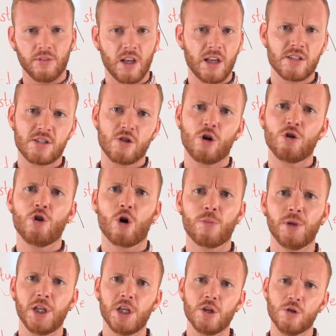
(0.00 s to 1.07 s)
It's not
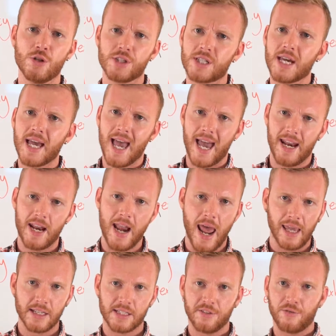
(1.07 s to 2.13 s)
normally used in a
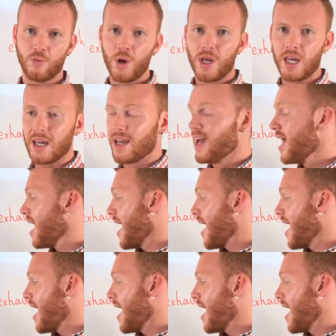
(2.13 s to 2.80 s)
negative way.